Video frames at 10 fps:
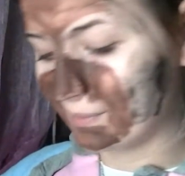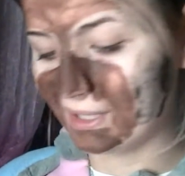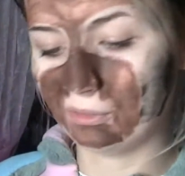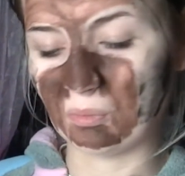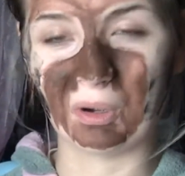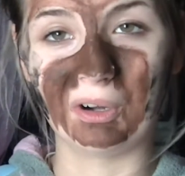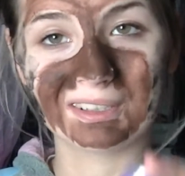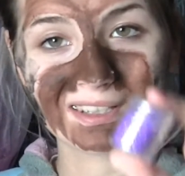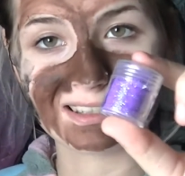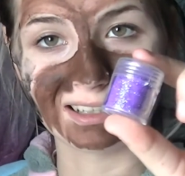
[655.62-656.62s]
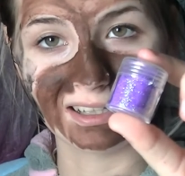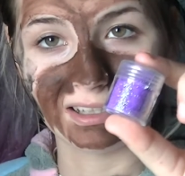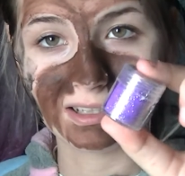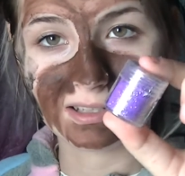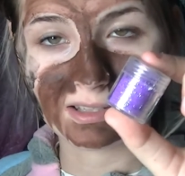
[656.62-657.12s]
in little pots like
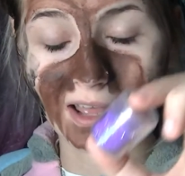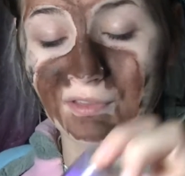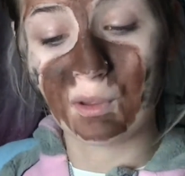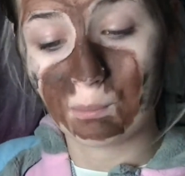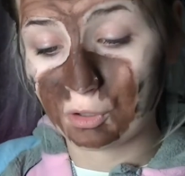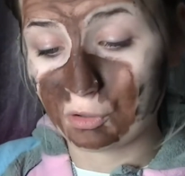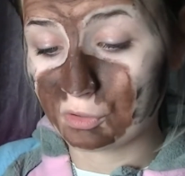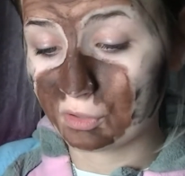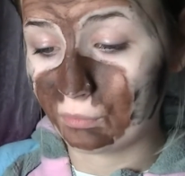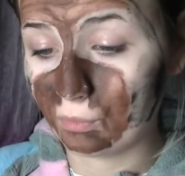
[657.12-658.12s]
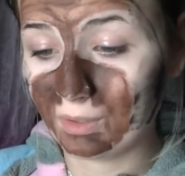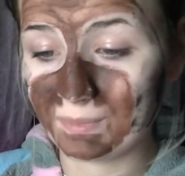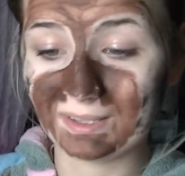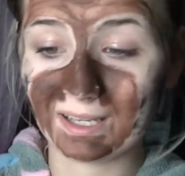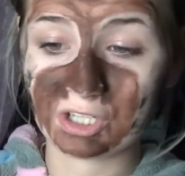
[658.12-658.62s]
this and they're beautiful. I
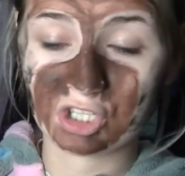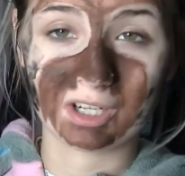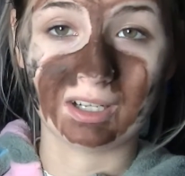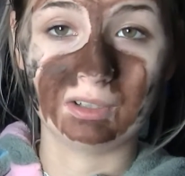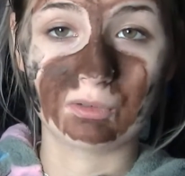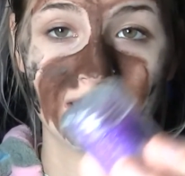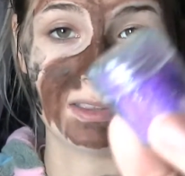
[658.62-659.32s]
mean, that shade right